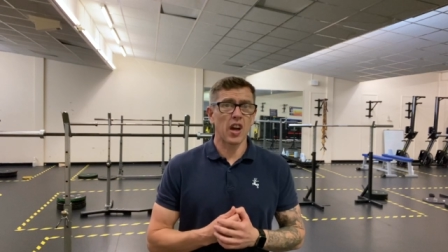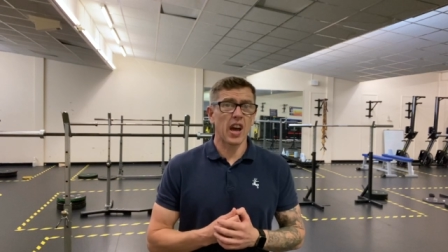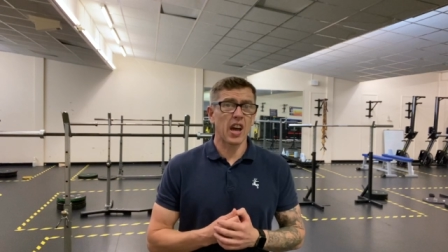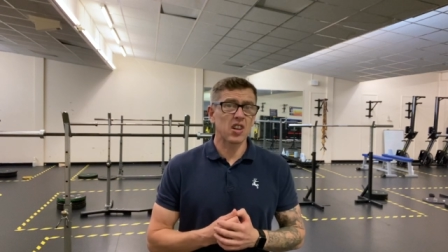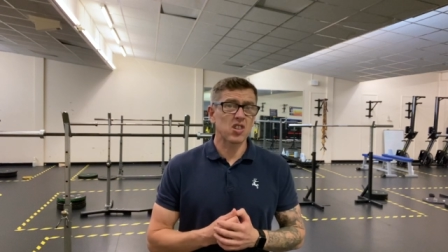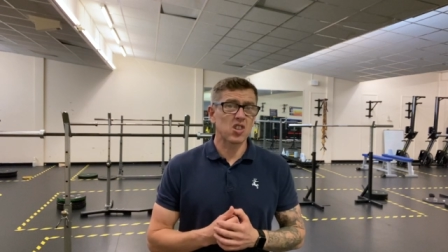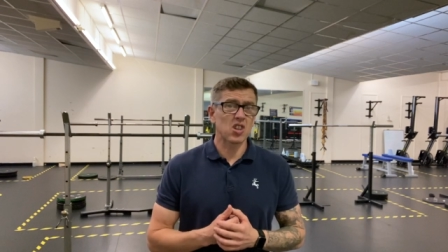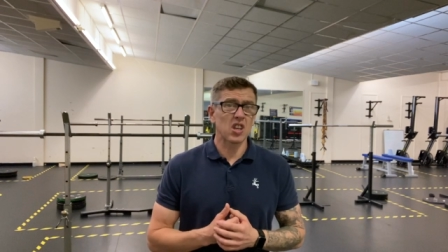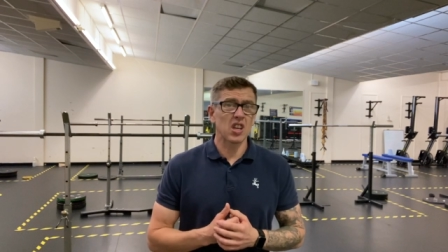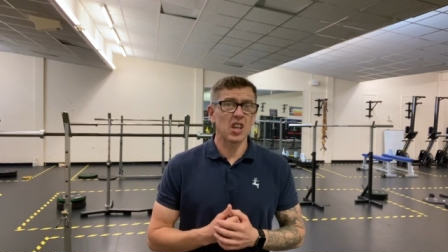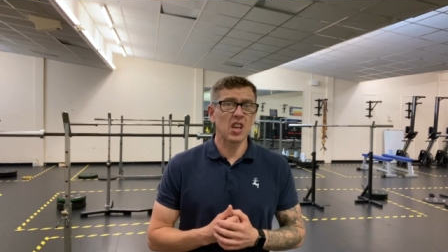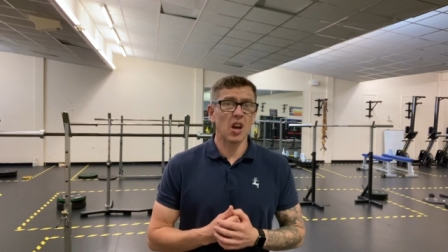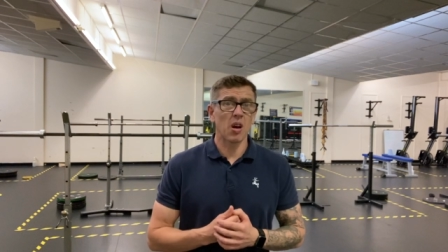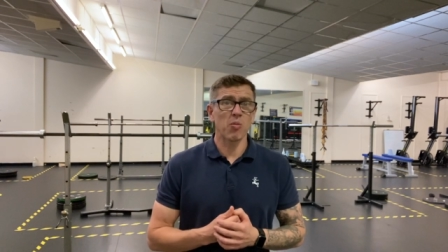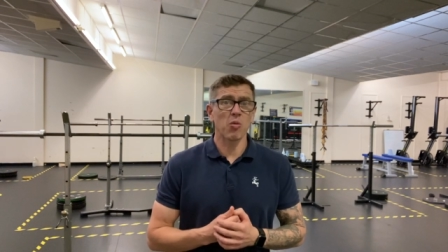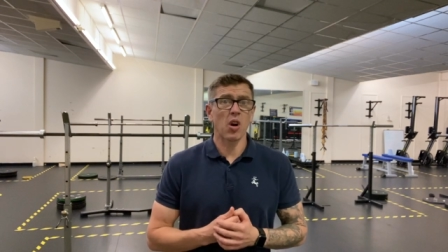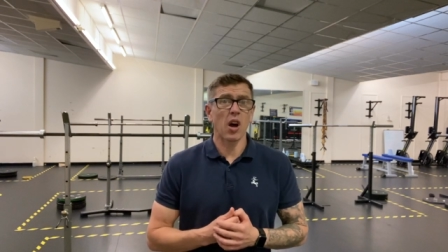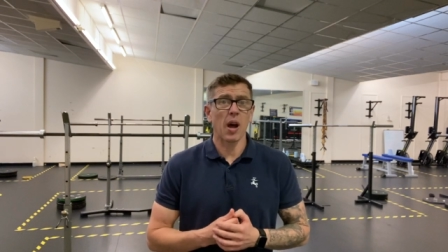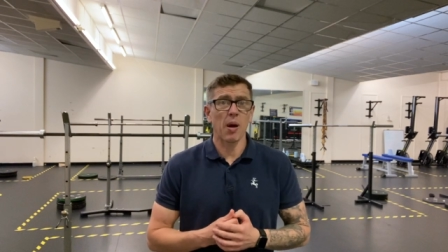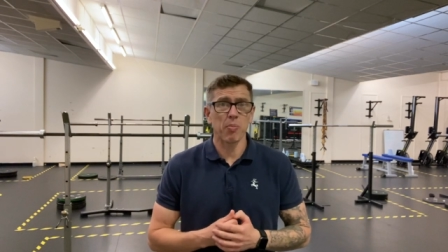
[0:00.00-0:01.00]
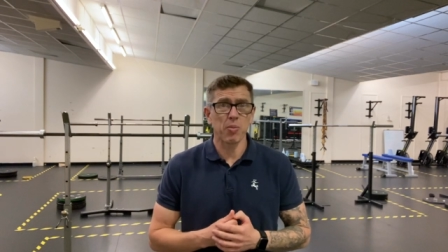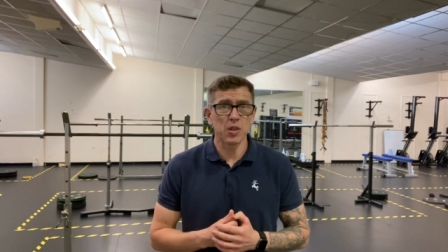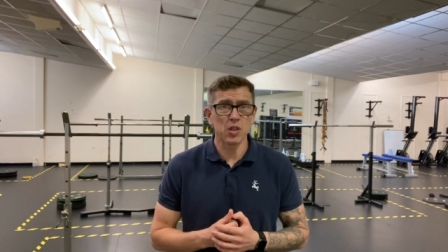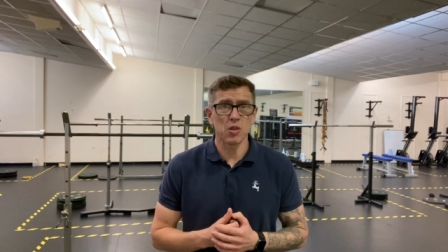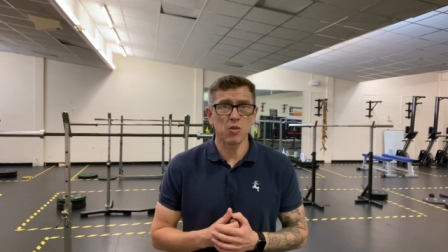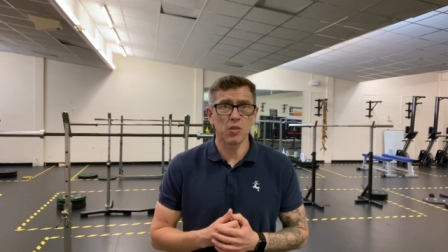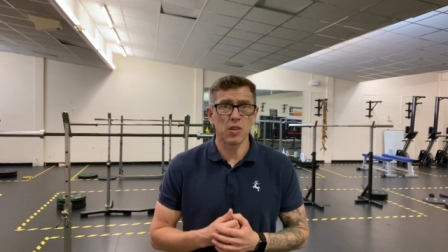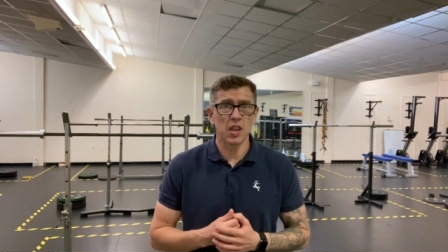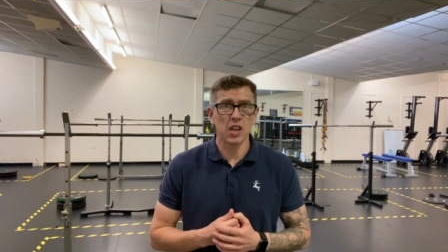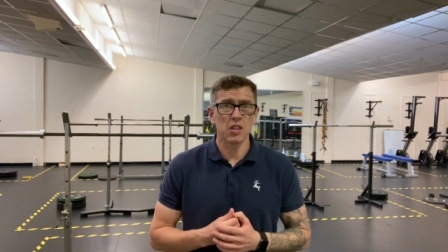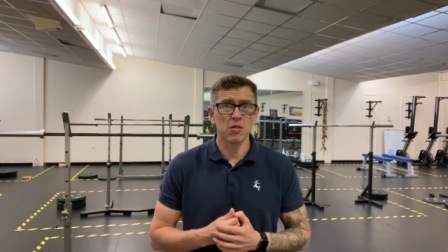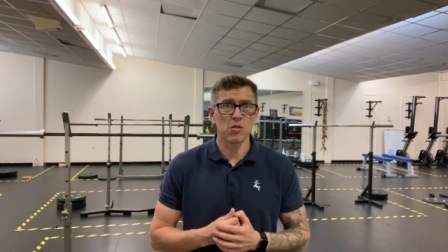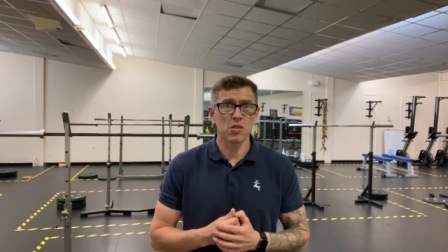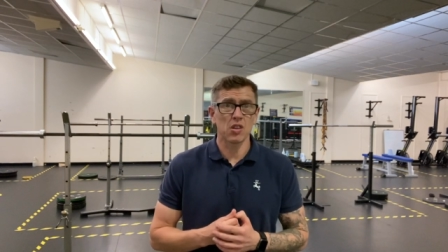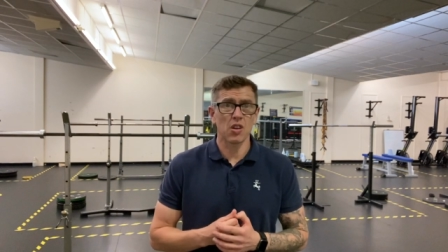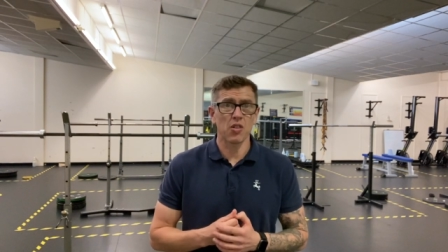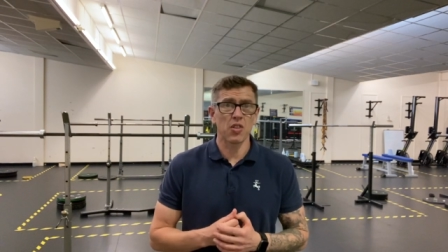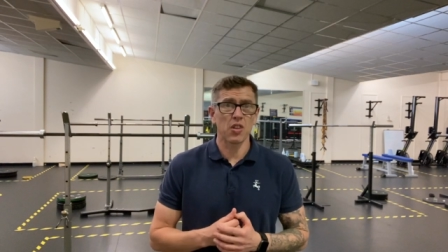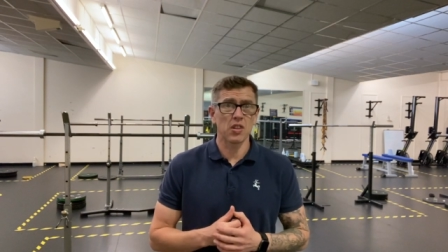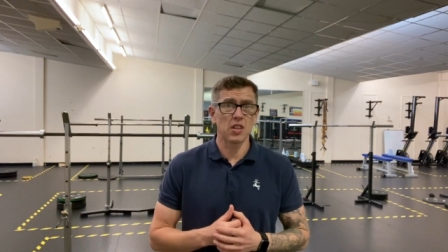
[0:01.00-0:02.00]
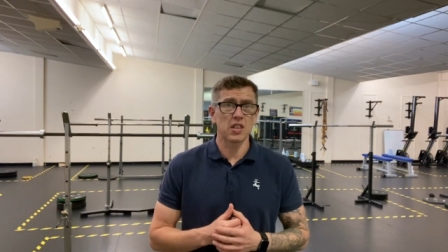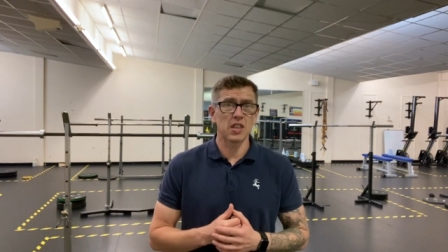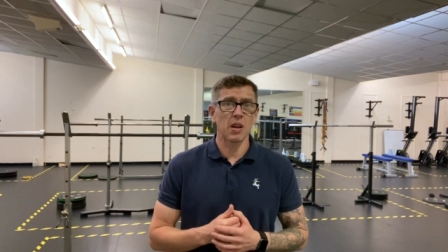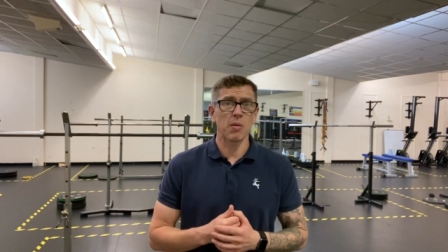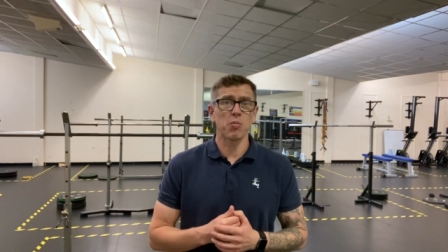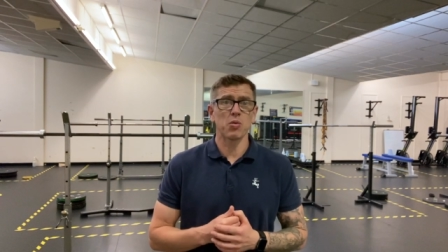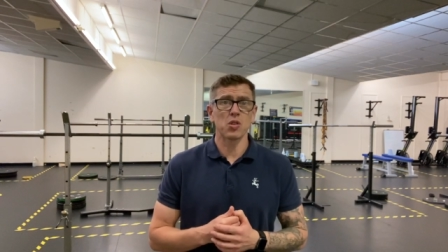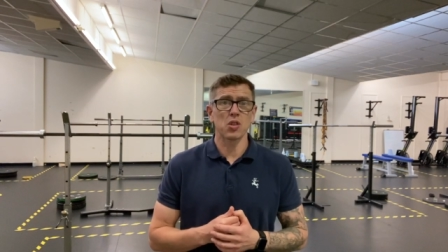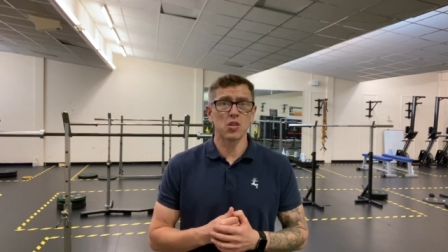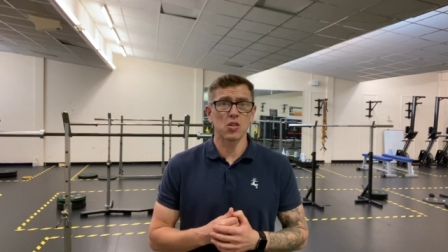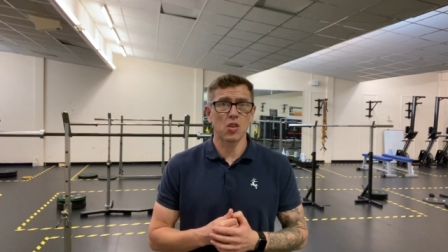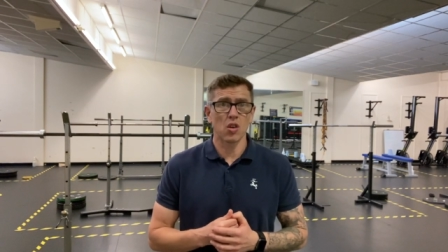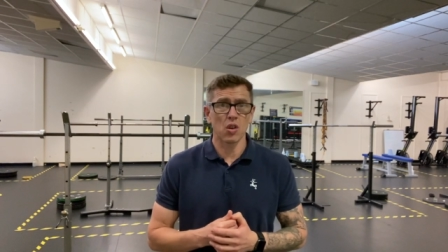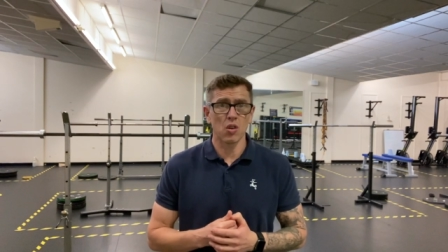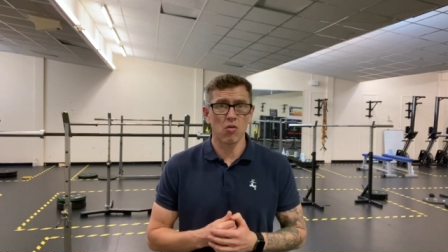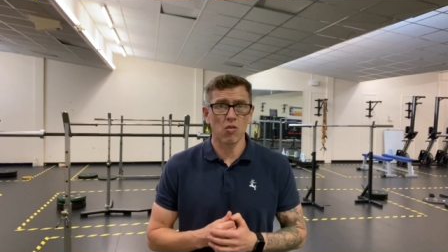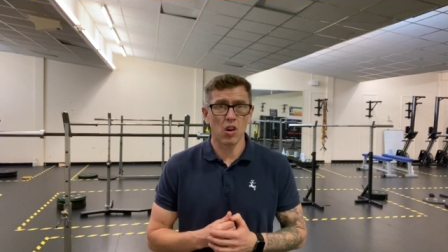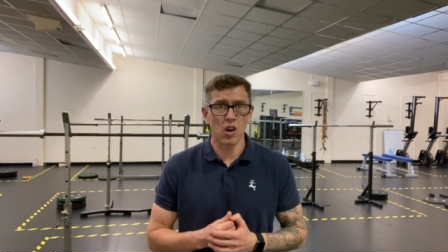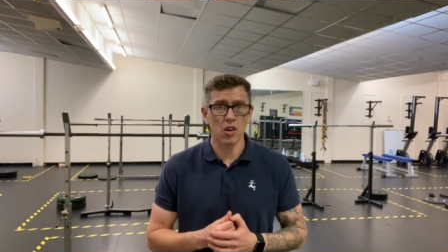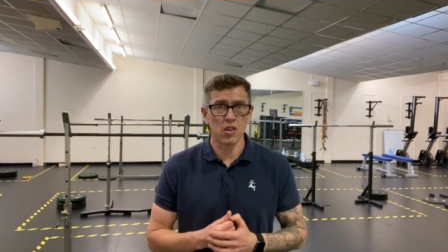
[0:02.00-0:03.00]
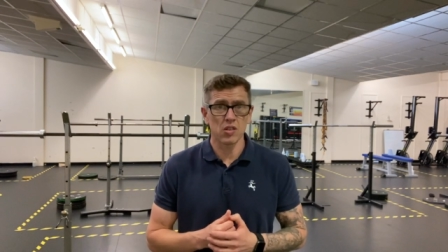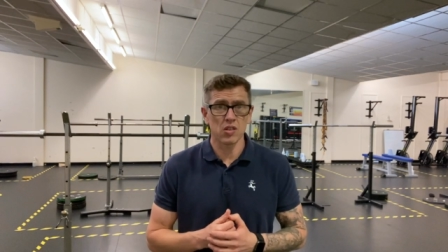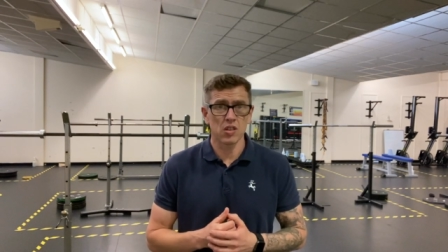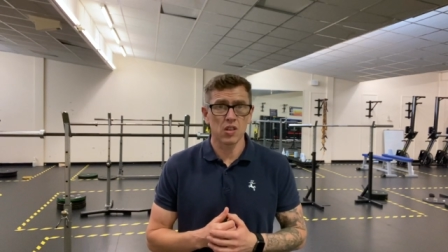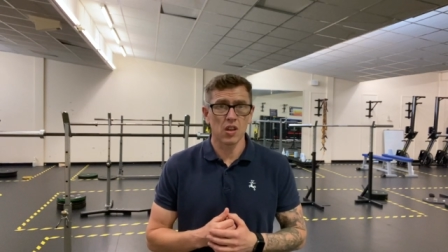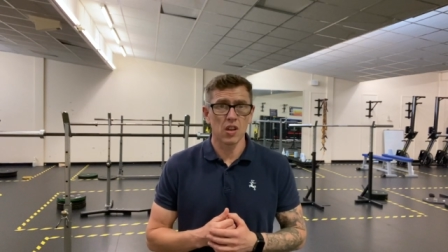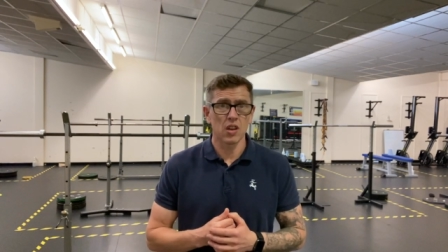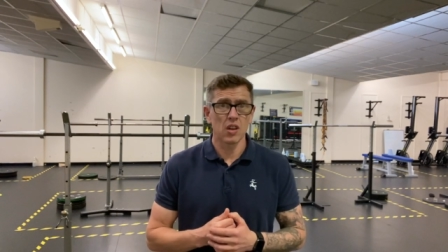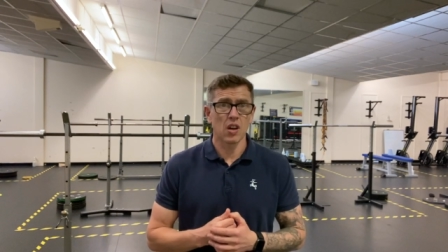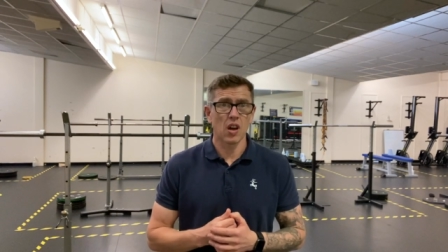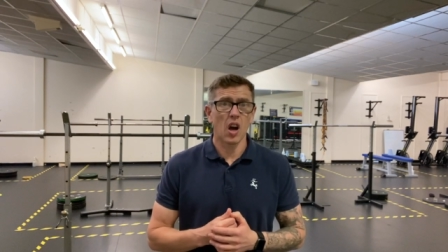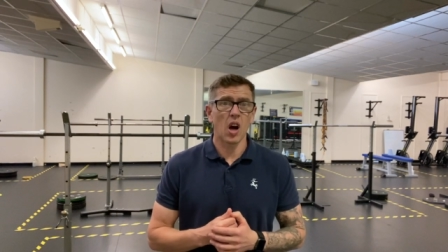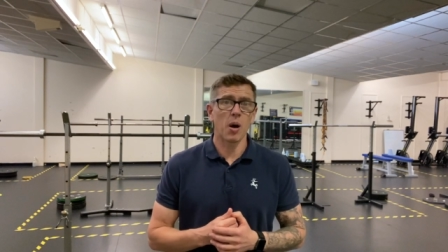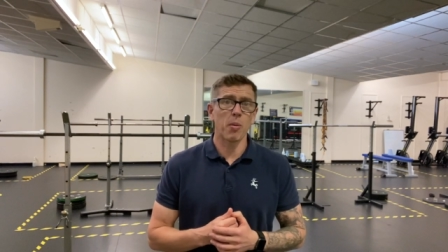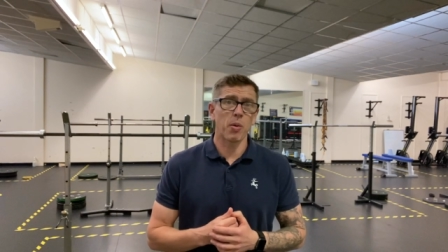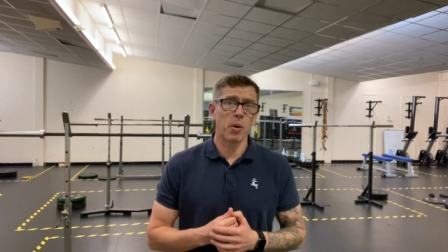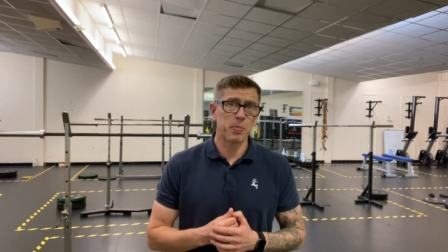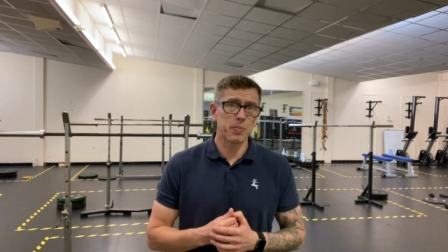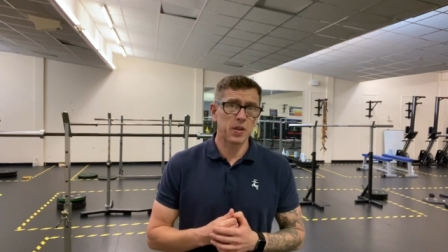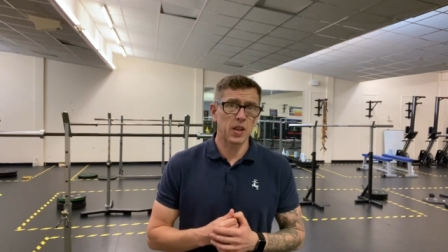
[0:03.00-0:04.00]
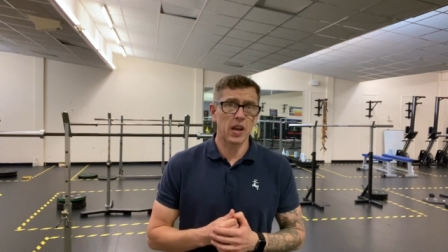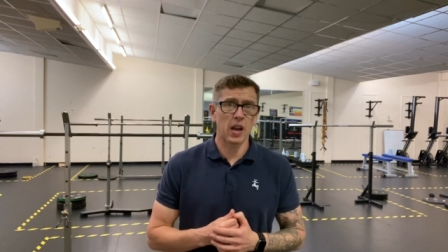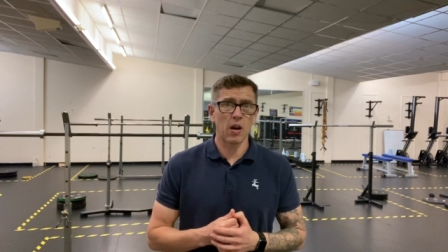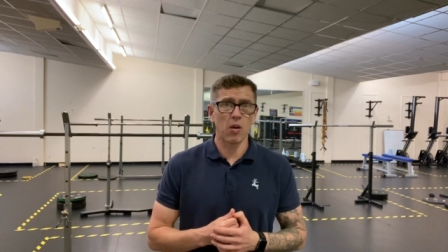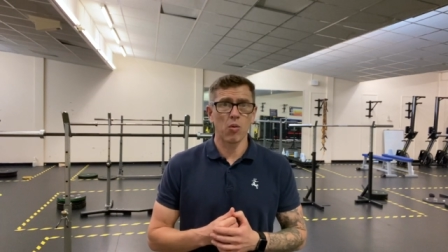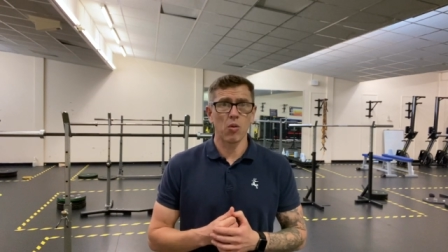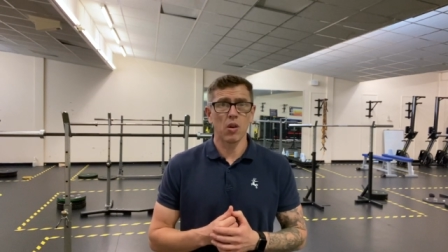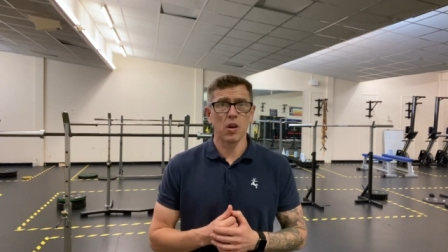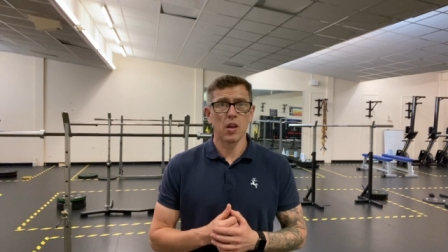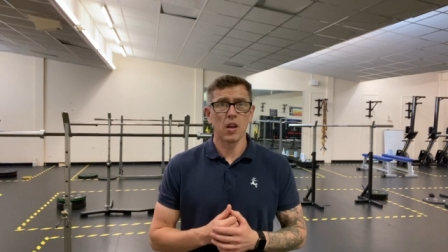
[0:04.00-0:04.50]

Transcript: actually, I'm not happy doing this because I think the temperature's going to rise. I'm opting out.